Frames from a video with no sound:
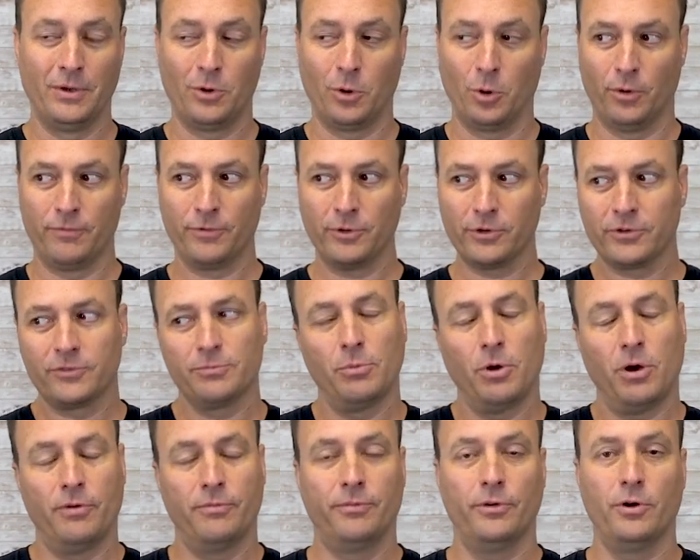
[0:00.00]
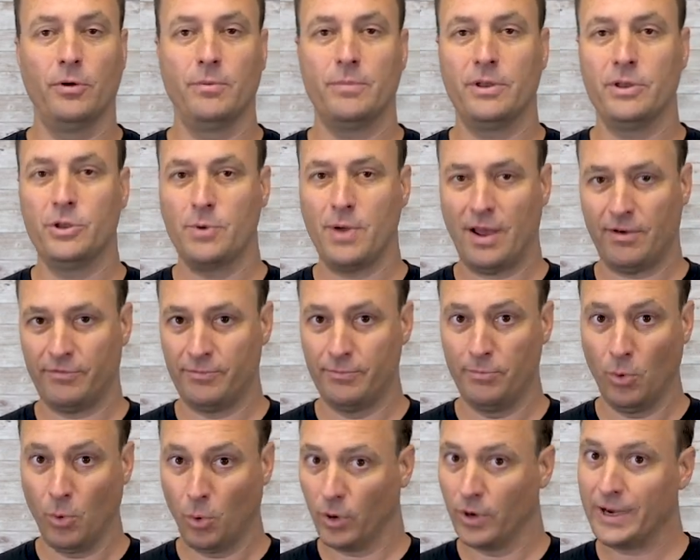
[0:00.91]
Or if you're a small firm and you have
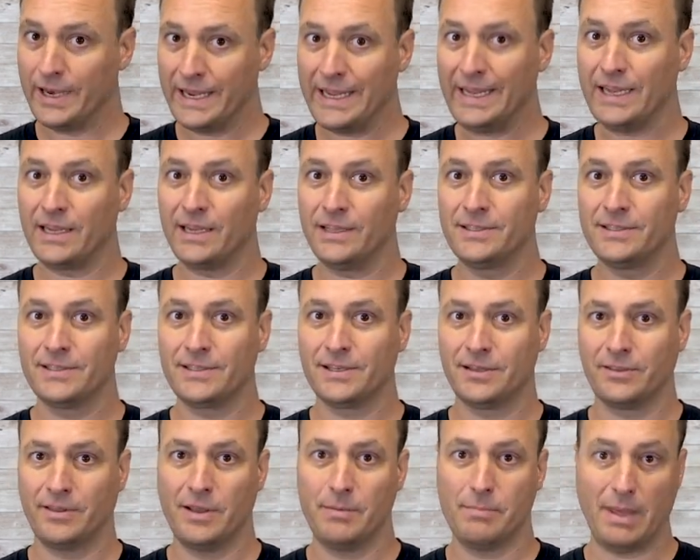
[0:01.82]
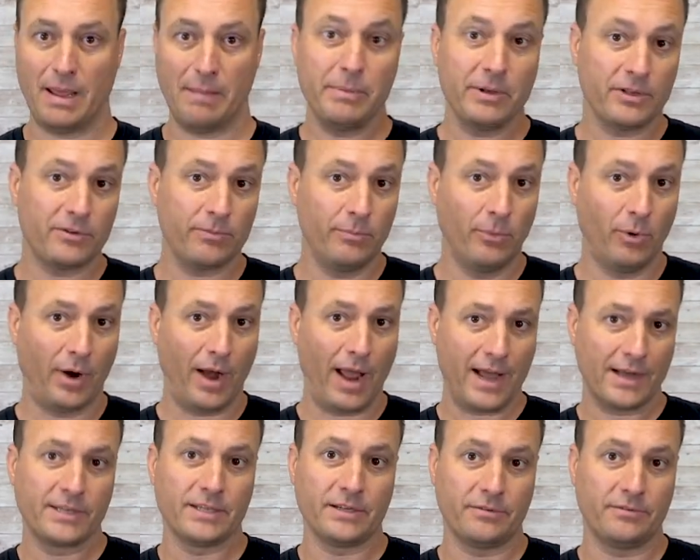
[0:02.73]
more needs, then maybe it's more
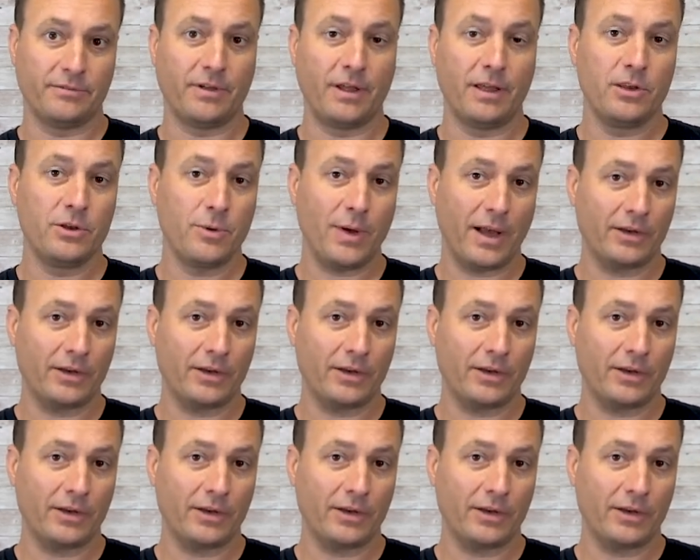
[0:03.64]
active and you